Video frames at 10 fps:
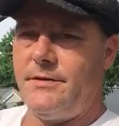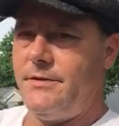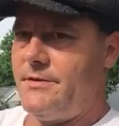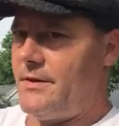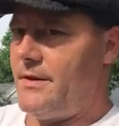as
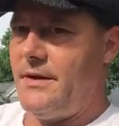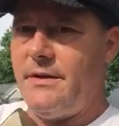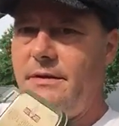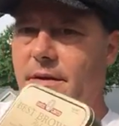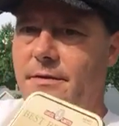soon as I can get
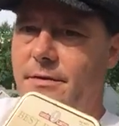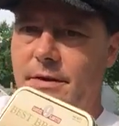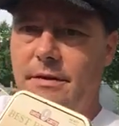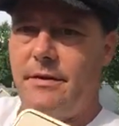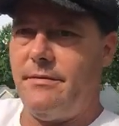another
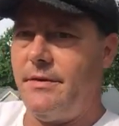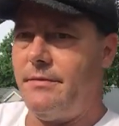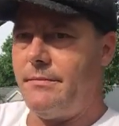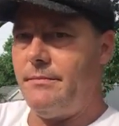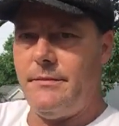10 of it, I'm,